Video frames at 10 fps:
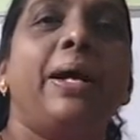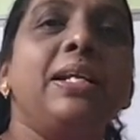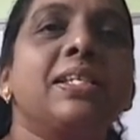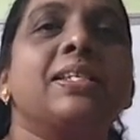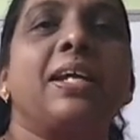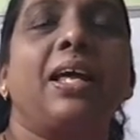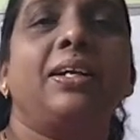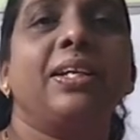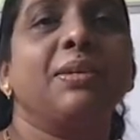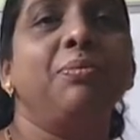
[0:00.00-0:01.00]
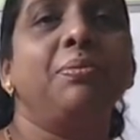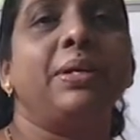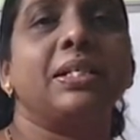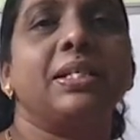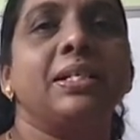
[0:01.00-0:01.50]
peristaltic
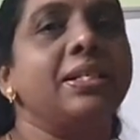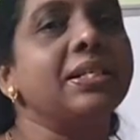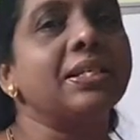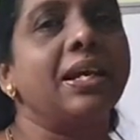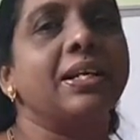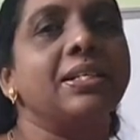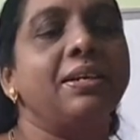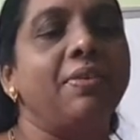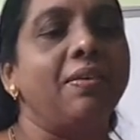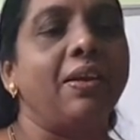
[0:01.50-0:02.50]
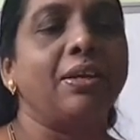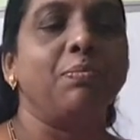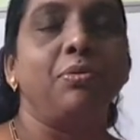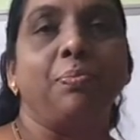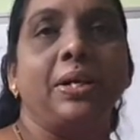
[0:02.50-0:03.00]
movements. They are just like I say wave-like
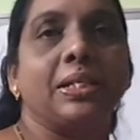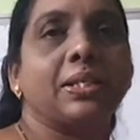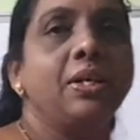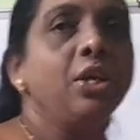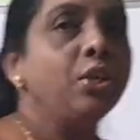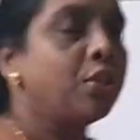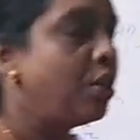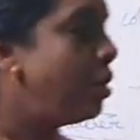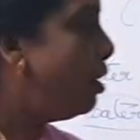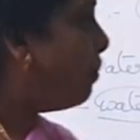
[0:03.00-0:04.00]
movements. So